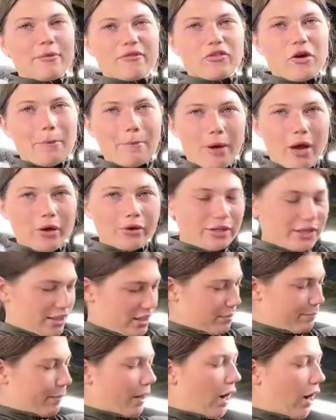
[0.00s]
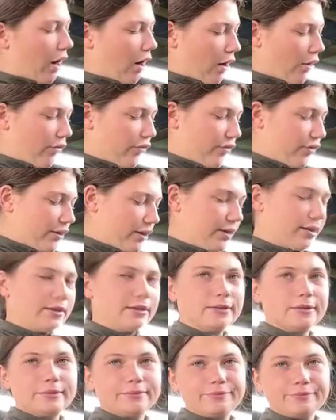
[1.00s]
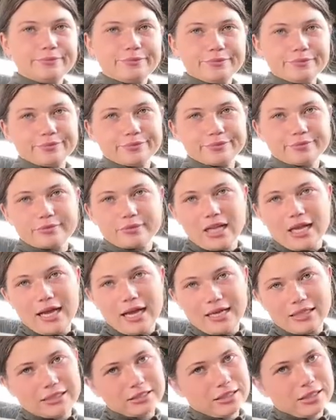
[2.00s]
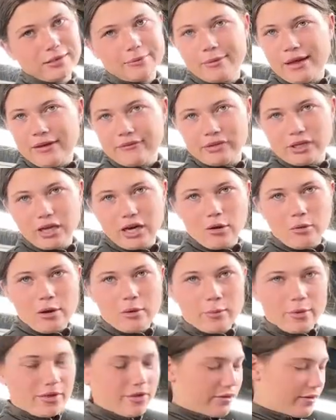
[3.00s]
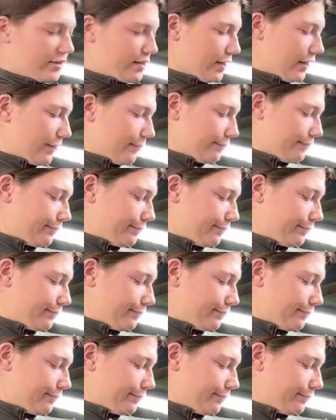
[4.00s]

I've got pony to bath and have a glow up with, so...